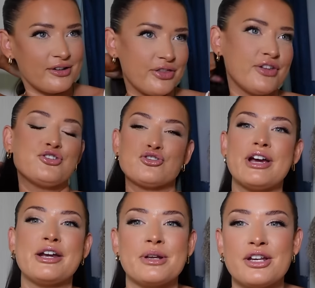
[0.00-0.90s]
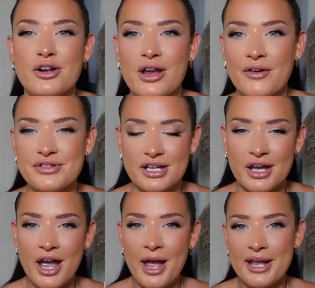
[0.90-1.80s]
the dread when you know you have to
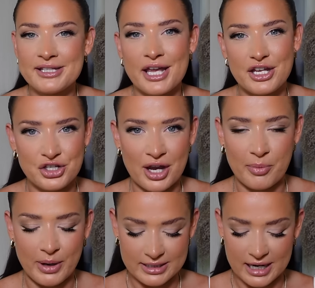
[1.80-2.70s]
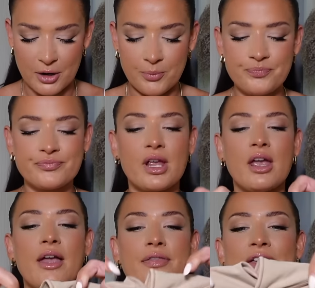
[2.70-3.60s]
take your shapewear down.
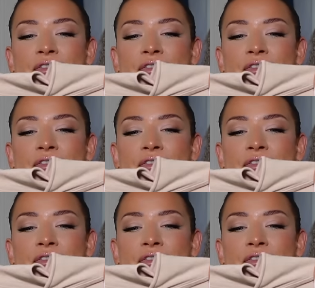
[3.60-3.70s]
They've